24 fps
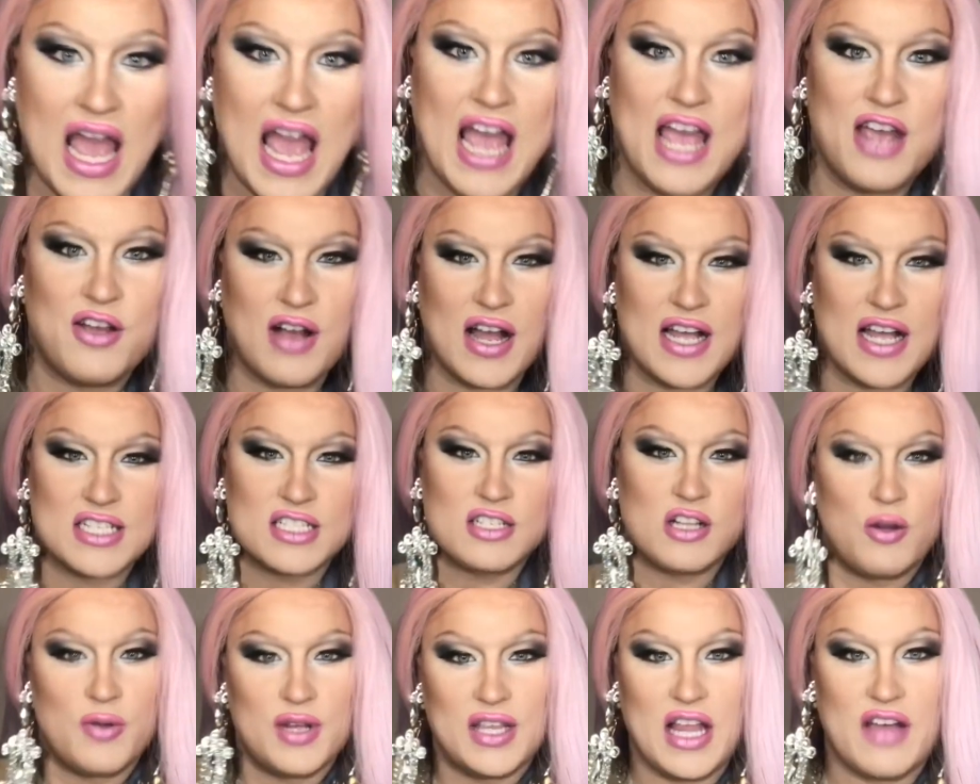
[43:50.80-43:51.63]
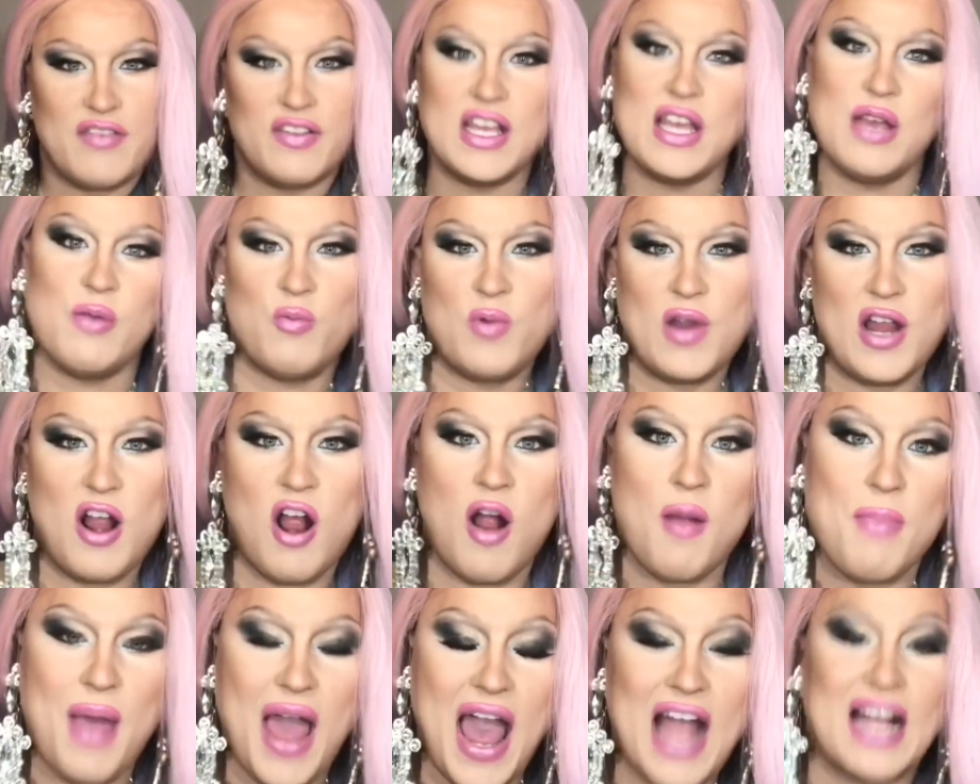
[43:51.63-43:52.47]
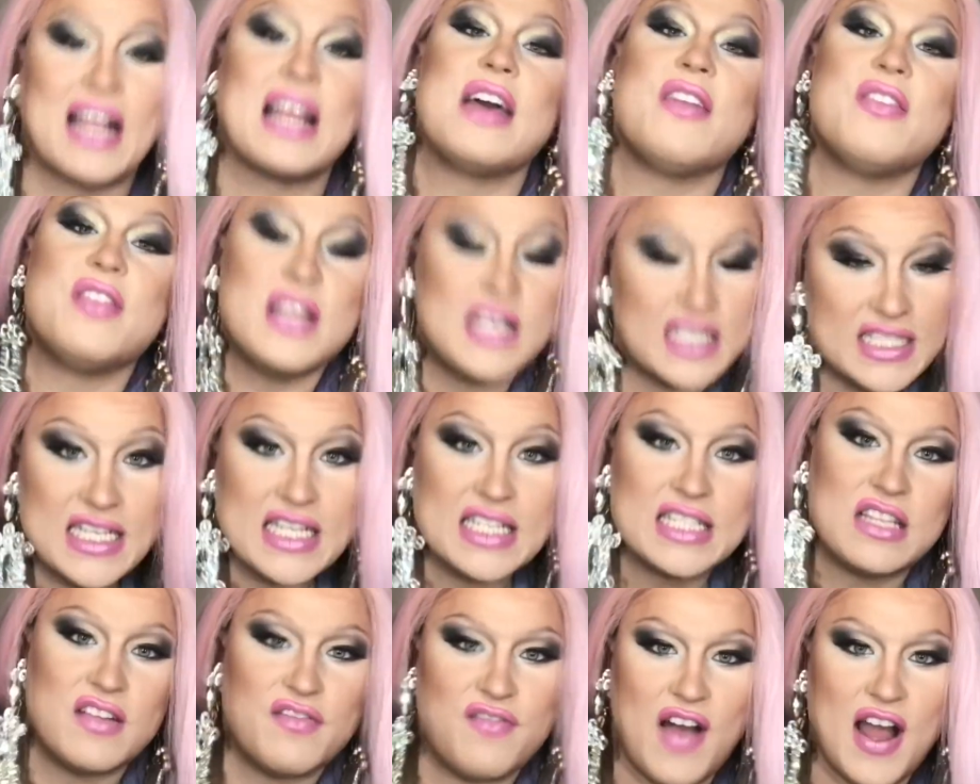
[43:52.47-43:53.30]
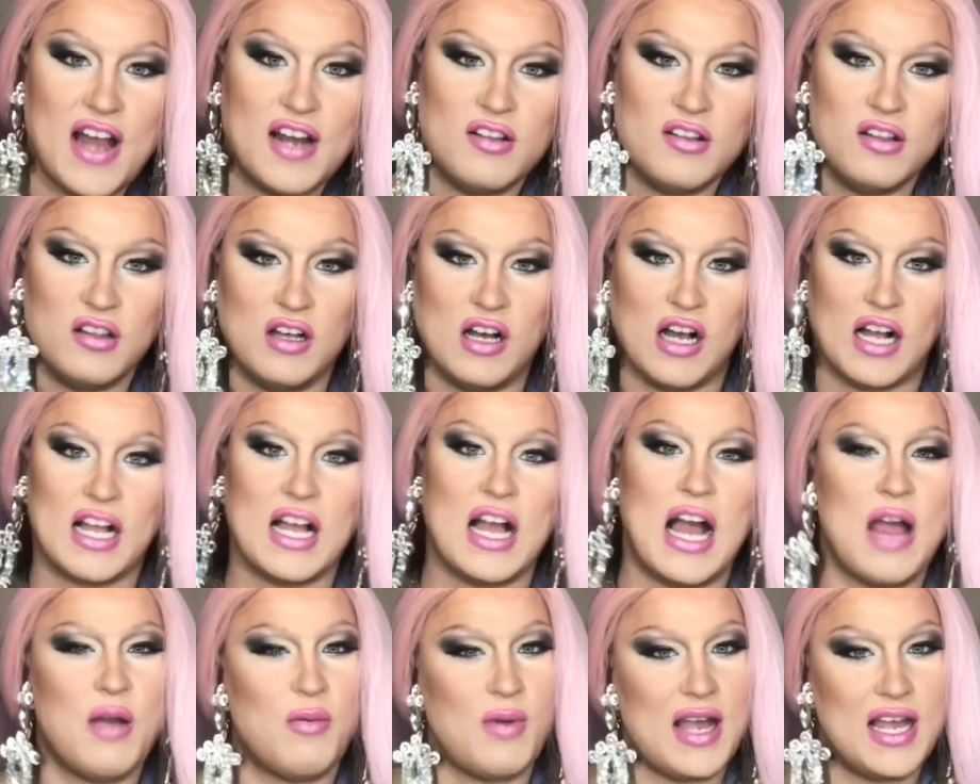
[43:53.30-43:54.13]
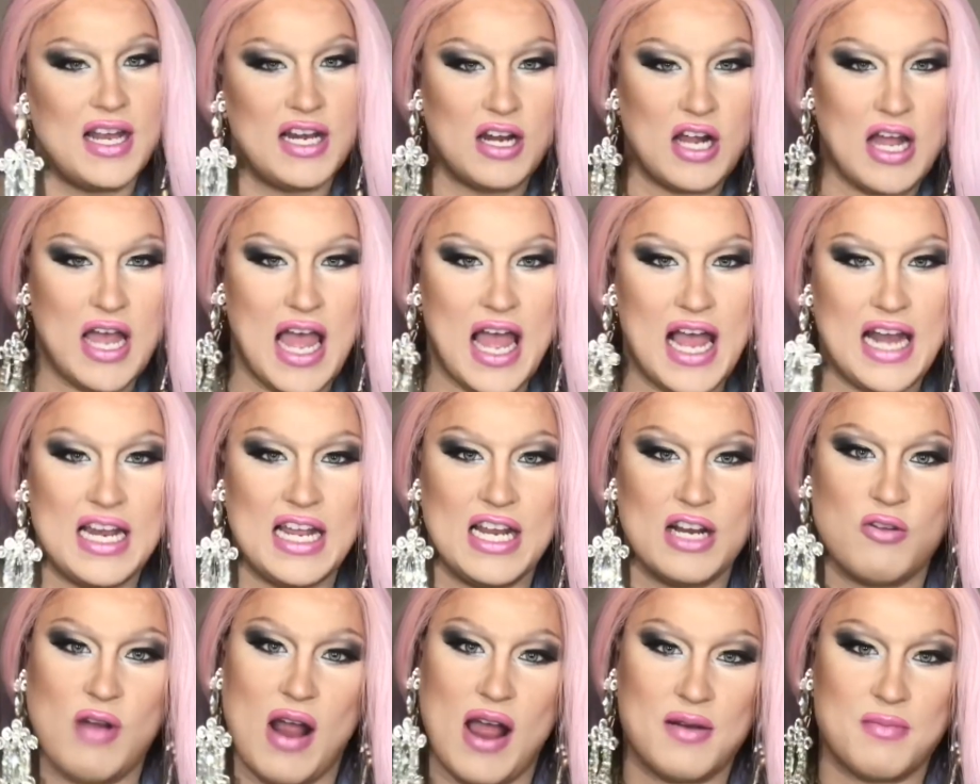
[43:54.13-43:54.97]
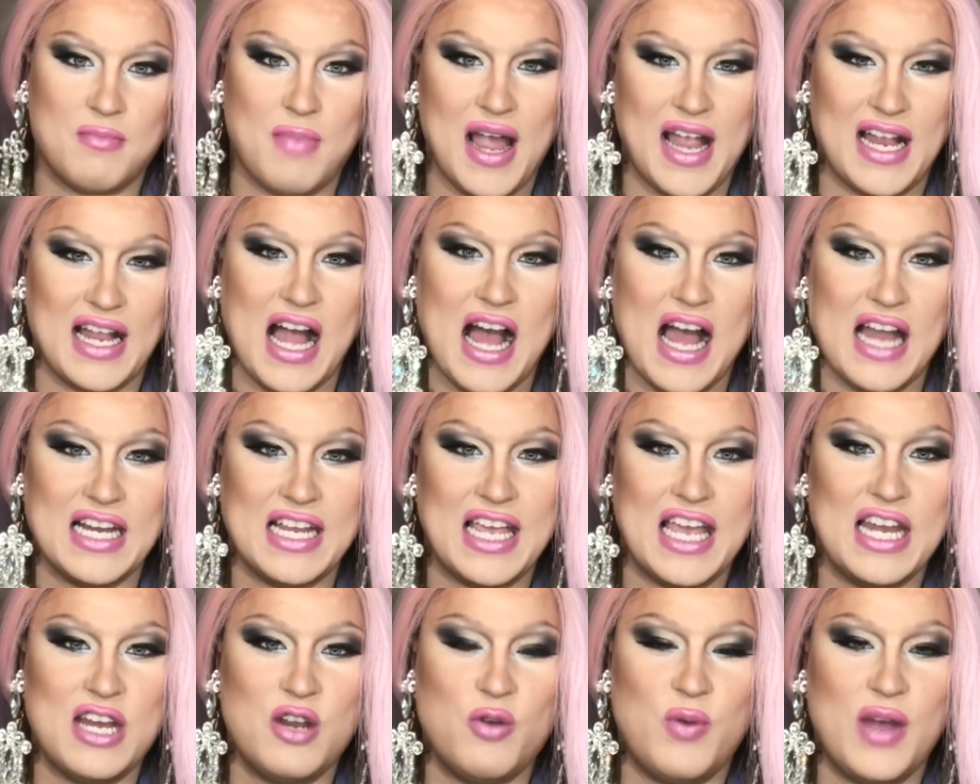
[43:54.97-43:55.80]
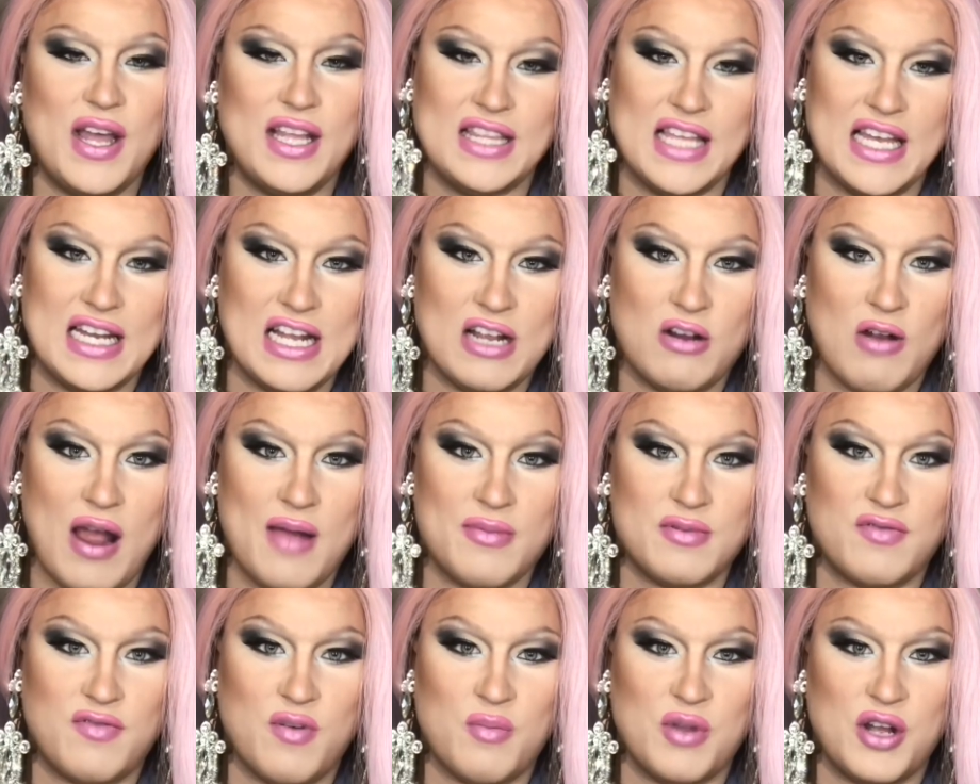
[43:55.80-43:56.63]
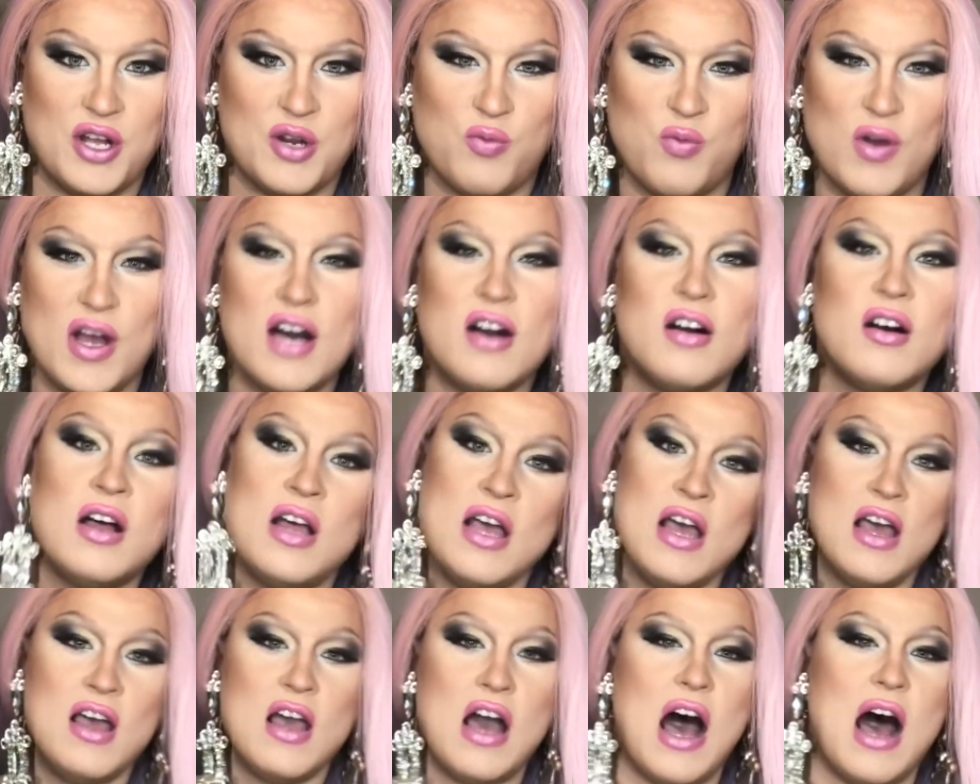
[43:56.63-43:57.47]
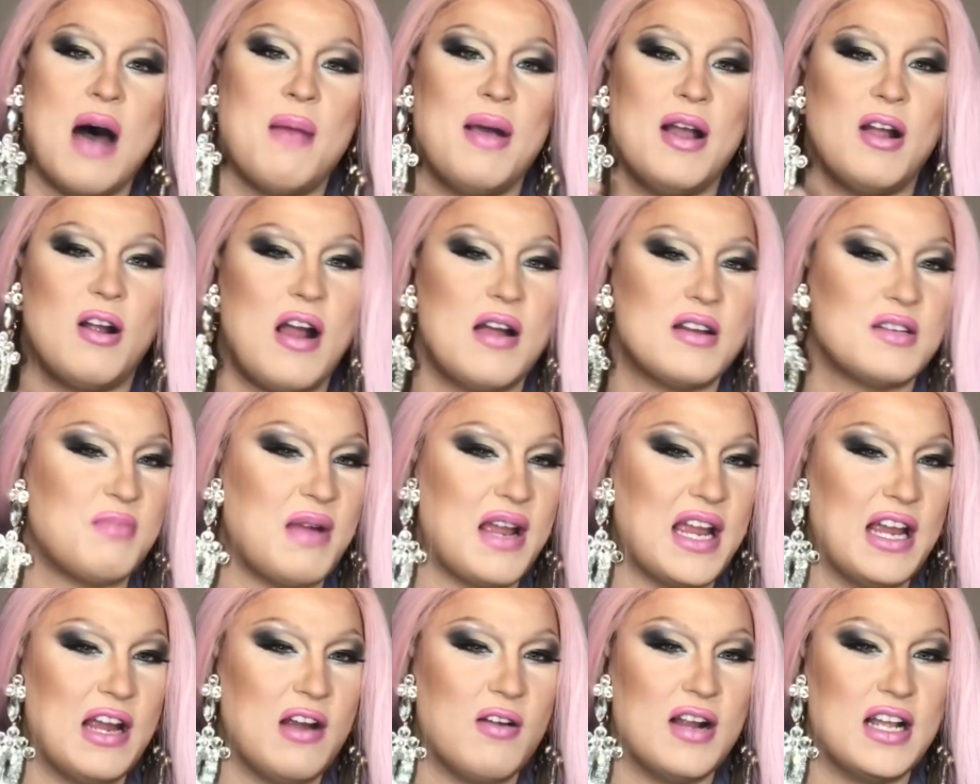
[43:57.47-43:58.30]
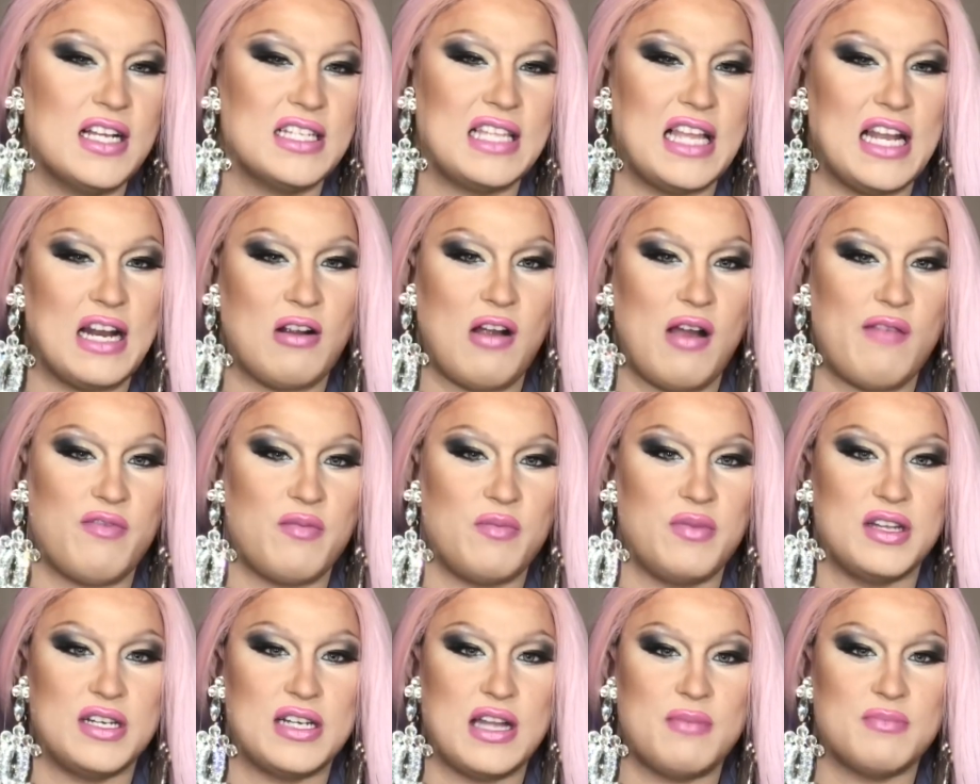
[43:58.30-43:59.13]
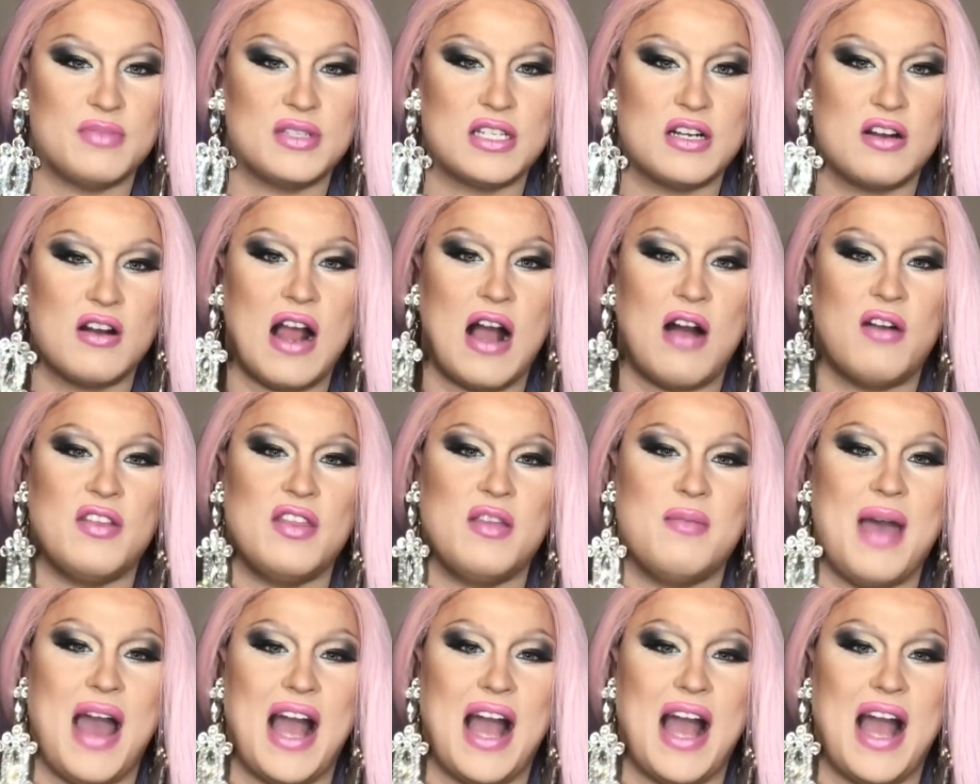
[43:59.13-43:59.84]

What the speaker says: Hey guys, Chloe Lovely, and we are back, and this is the final look. I went in ahead and grabbed my cotton candy wig that I grabbed from Goodwill. I grabbed my earrings that I grabbed from the dumpster out in the